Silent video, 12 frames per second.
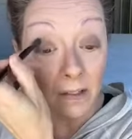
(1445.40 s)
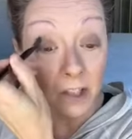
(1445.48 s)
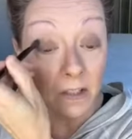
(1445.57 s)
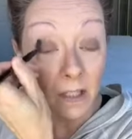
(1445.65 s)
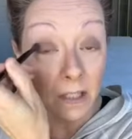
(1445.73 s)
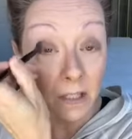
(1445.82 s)

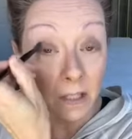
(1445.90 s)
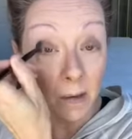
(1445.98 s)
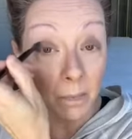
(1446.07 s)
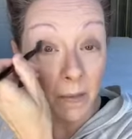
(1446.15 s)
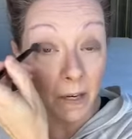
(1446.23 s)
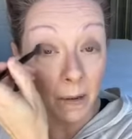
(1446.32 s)
Just get
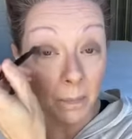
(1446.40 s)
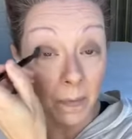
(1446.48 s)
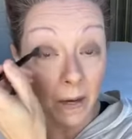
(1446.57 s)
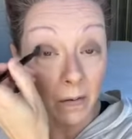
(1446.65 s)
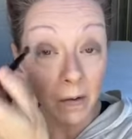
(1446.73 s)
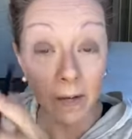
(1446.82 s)
something up
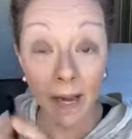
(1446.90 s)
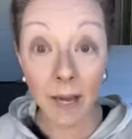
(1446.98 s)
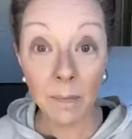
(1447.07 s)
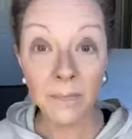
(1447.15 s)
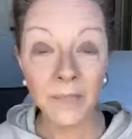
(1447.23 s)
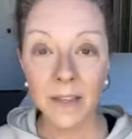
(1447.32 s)
there,
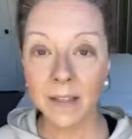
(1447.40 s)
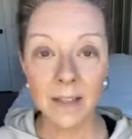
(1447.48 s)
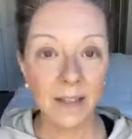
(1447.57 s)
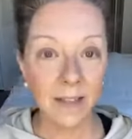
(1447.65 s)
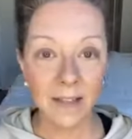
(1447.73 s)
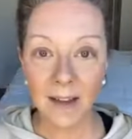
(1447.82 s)
okay?
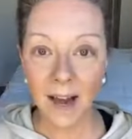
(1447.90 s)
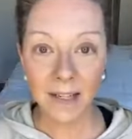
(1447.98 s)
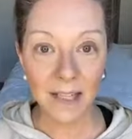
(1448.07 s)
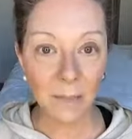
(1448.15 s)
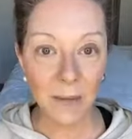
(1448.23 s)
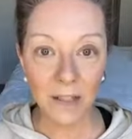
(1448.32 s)
This is
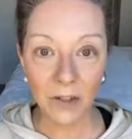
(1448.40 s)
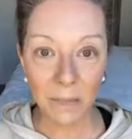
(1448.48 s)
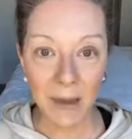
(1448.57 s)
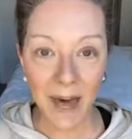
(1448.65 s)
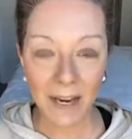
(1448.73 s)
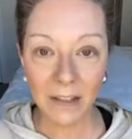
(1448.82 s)
not going to be a
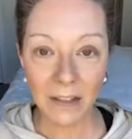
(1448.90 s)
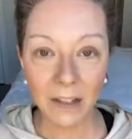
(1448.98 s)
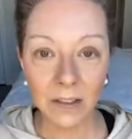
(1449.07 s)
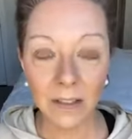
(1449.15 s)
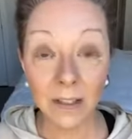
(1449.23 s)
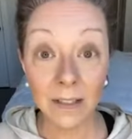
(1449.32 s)
dramatic
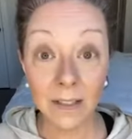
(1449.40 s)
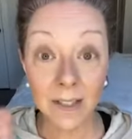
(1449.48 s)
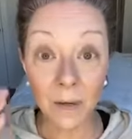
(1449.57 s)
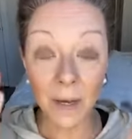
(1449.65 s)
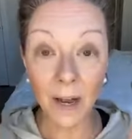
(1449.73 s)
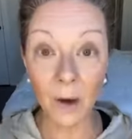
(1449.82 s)
look. Look,
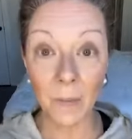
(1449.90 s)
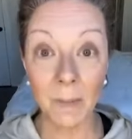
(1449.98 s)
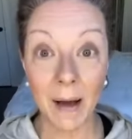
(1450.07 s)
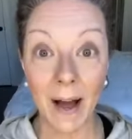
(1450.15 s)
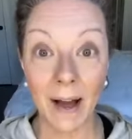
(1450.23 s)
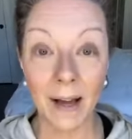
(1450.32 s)
see when I
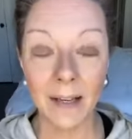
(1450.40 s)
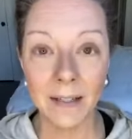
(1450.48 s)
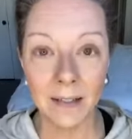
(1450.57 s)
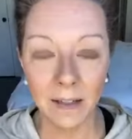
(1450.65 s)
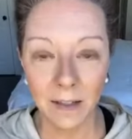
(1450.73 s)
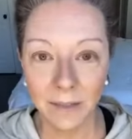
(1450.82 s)
open my
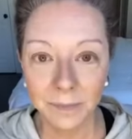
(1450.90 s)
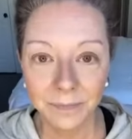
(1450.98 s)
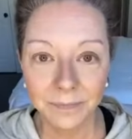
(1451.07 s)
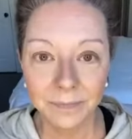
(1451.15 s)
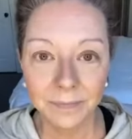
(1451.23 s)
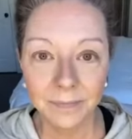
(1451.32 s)
eyes,
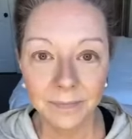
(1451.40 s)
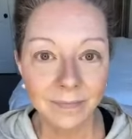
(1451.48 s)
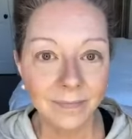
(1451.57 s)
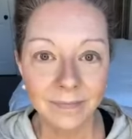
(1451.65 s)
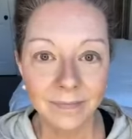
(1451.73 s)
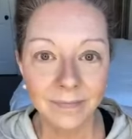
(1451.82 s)

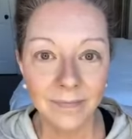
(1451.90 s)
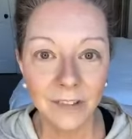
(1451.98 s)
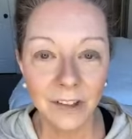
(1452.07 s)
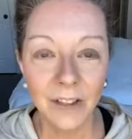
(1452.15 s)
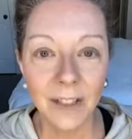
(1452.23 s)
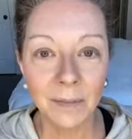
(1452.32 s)

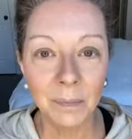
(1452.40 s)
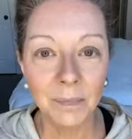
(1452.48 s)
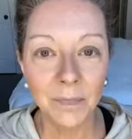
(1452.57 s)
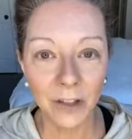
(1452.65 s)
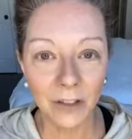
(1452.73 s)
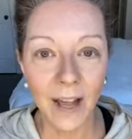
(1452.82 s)

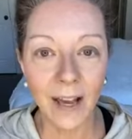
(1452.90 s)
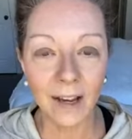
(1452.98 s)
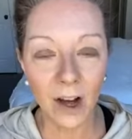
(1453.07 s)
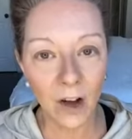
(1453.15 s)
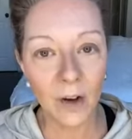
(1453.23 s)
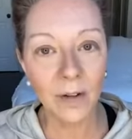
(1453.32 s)
you're
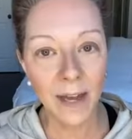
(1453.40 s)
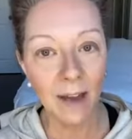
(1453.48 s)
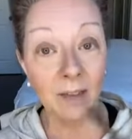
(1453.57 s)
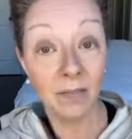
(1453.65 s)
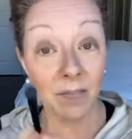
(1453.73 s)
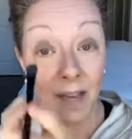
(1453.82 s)
like, oh
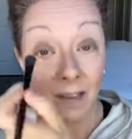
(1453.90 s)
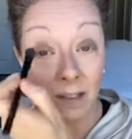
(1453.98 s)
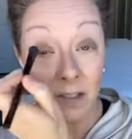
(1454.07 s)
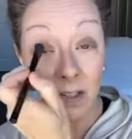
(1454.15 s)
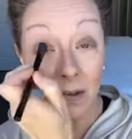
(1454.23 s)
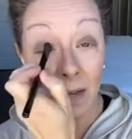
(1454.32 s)
yeah, that
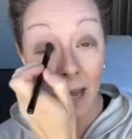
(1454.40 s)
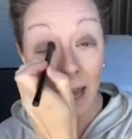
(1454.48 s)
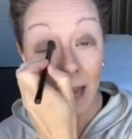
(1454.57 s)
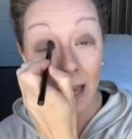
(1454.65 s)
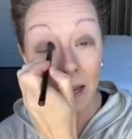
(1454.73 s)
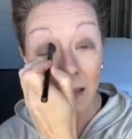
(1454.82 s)
looks
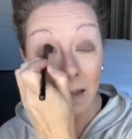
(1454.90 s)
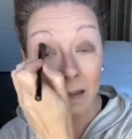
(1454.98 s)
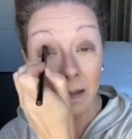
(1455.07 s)
okay.